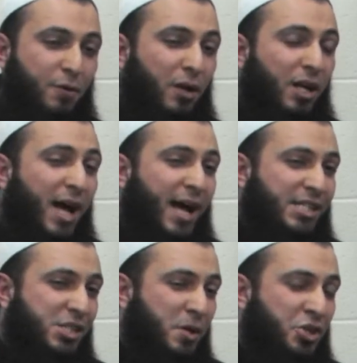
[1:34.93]
For Allah
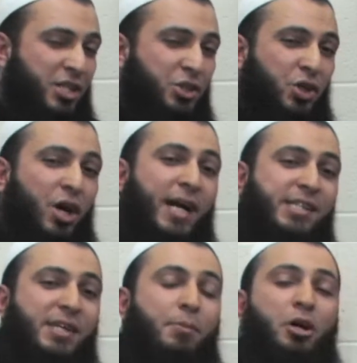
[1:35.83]
Azza wa Jalla to
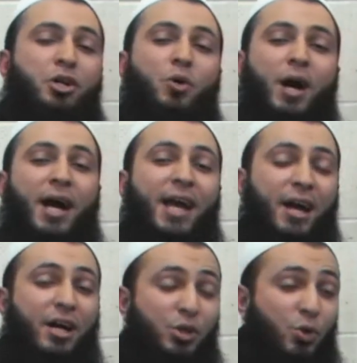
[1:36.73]
guide someone on your
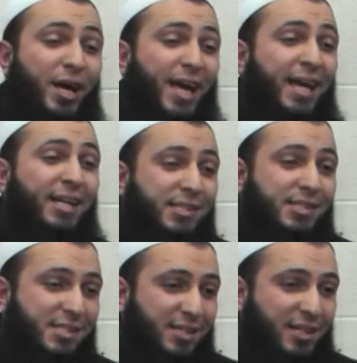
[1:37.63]

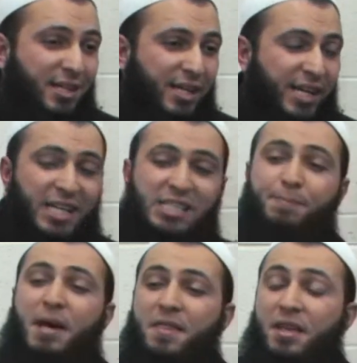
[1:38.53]
hands is
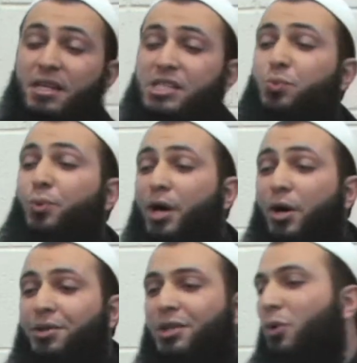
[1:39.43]
better than this
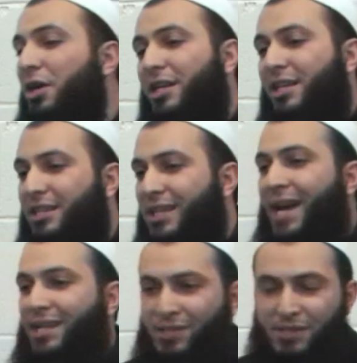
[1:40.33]
world and what it
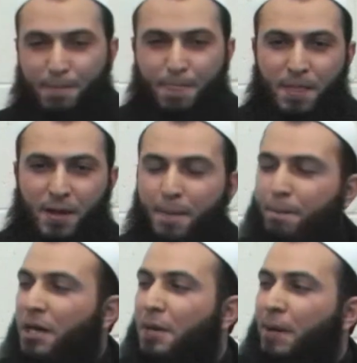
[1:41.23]
contains.
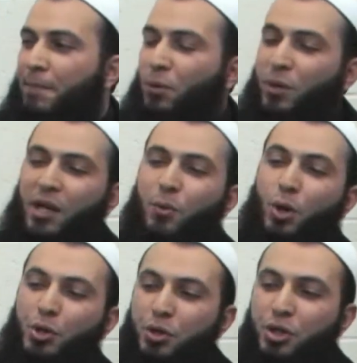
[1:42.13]
Many people are going to
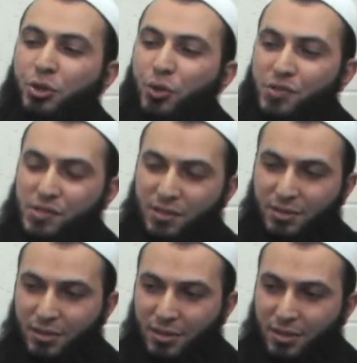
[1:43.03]
walk through your doors.
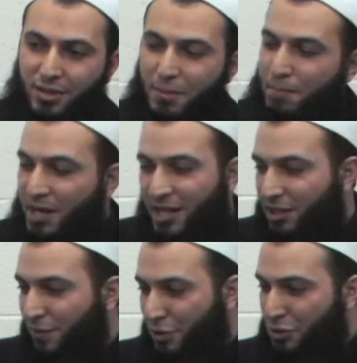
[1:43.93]
Many
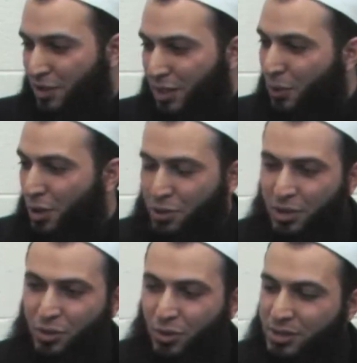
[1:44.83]
individuals are going to walk
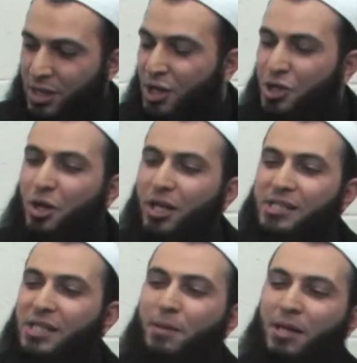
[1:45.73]
through your doors. You're going
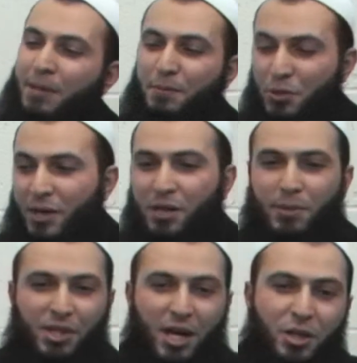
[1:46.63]
to see many people throughout
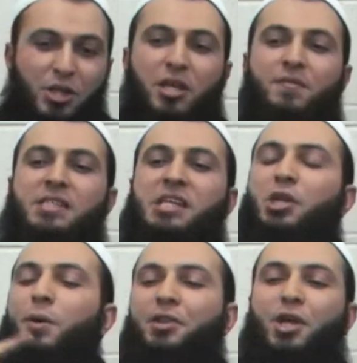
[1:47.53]
Ramadan. You never see
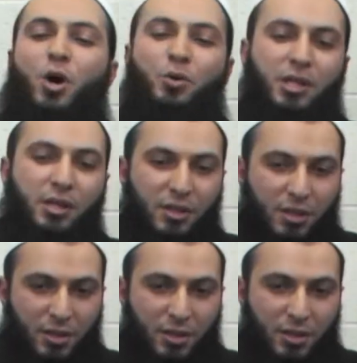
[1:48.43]
throughout the whole year.